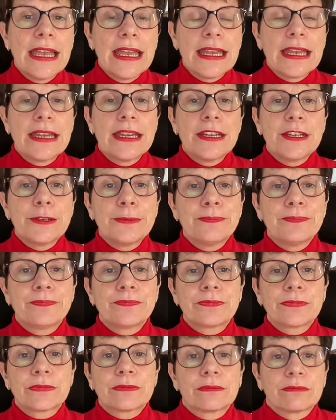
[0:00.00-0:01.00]

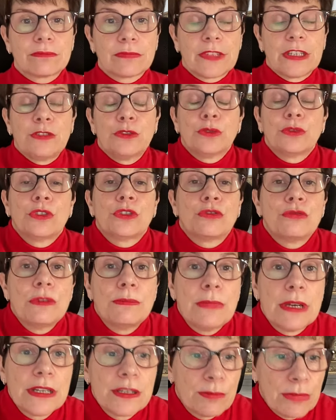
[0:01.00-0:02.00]
um, in order to
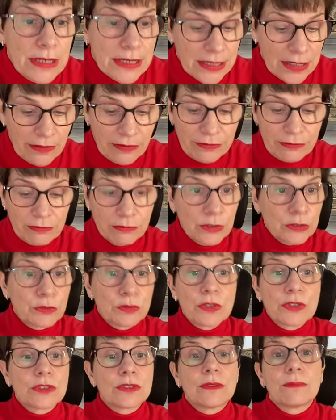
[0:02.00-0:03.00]
remind myself what
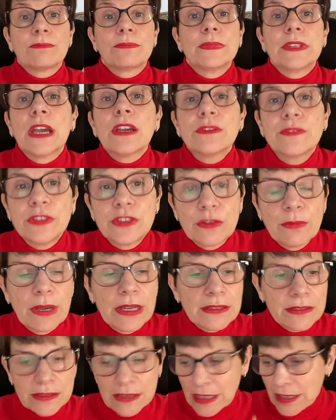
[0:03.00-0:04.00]
was the, the outfit
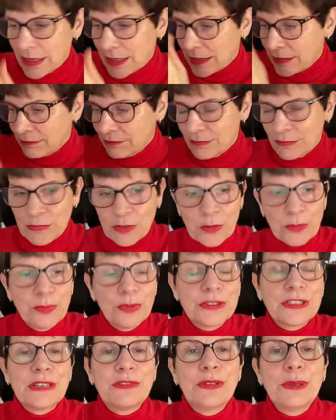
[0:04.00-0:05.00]
about, and I can you know,
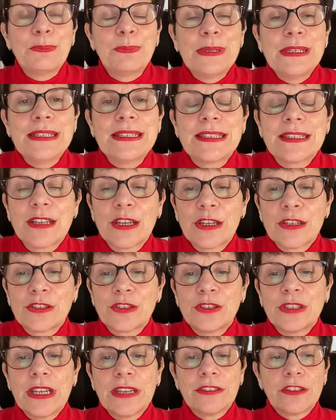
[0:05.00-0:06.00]
put every piece uh,
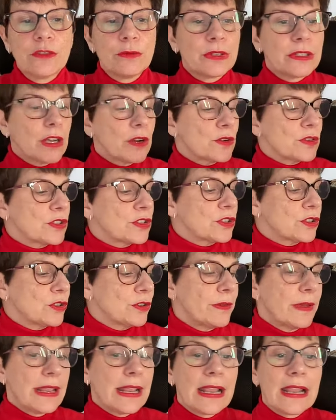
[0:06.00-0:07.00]
together, but I
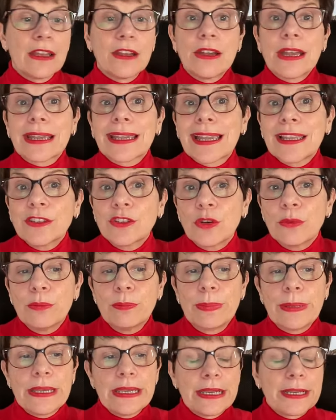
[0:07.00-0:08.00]
also I can
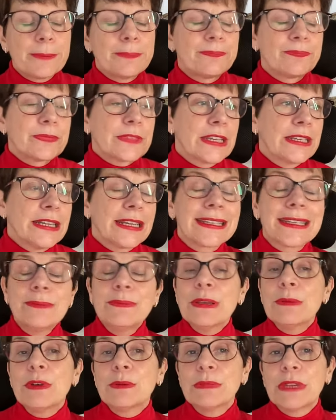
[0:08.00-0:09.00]
compare. And I keep
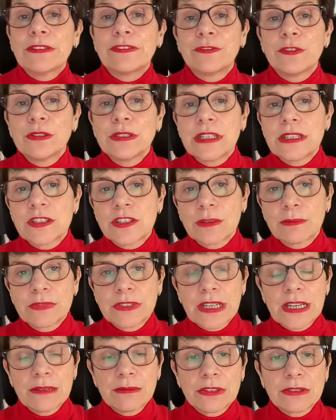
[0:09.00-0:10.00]
them on my phone, and
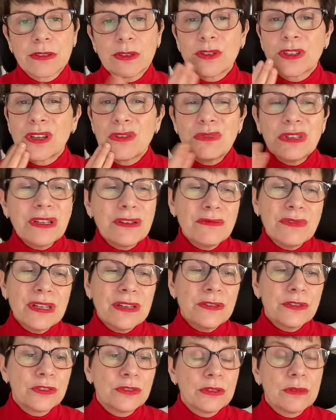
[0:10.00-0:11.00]
sometimes I say, okay, what am I
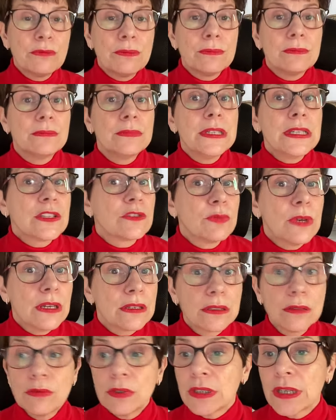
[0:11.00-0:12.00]
wear to the me as well.
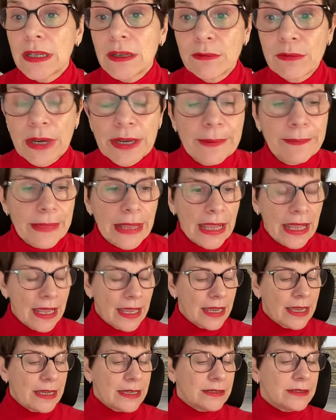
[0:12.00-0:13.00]
So what can I wear?
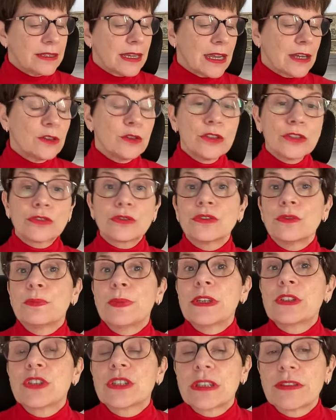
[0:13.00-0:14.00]
And I go through the
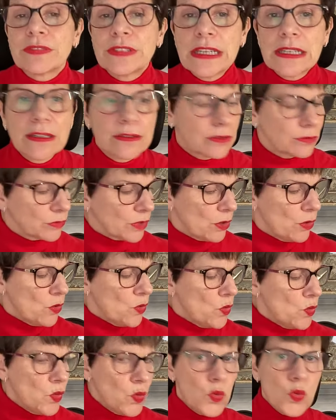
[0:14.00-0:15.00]
pictures I've taken. So,
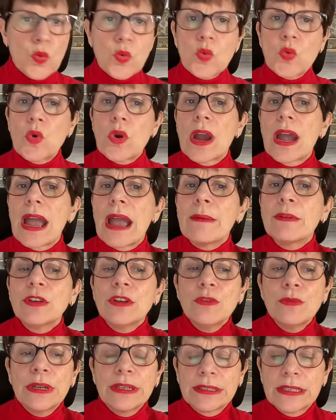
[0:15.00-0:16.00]
Ooh, I'm going
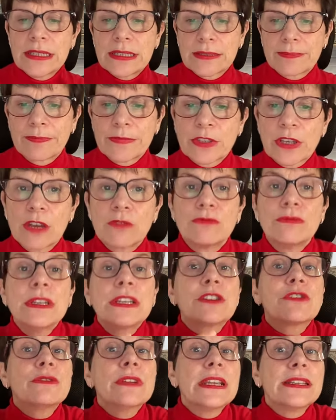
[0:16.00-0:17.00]
to wear this. So I
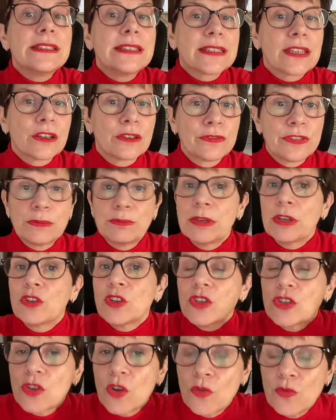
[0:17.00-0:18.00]
recreate this outfit
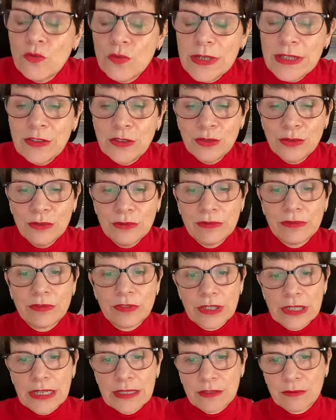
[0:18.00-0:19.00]
because we do
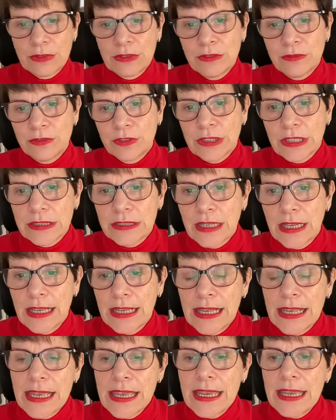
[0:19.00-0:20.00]
forget. We do forget.
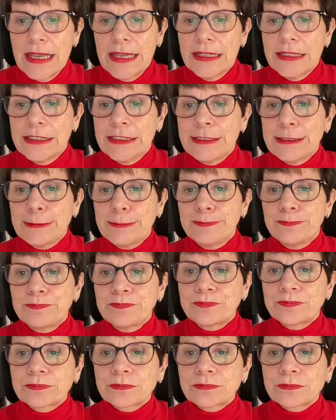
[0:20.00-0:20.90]
Um,